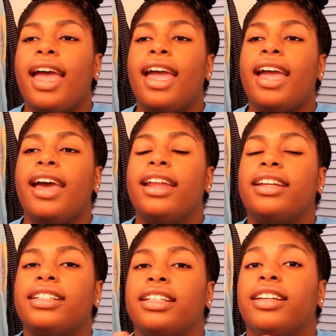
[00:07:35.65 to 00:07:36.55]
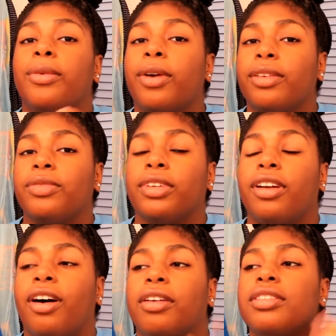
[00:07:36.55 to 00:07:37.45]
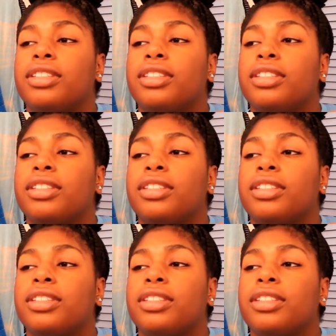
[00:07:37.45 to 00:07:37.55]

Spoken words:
and it doesn't end up working for y'all.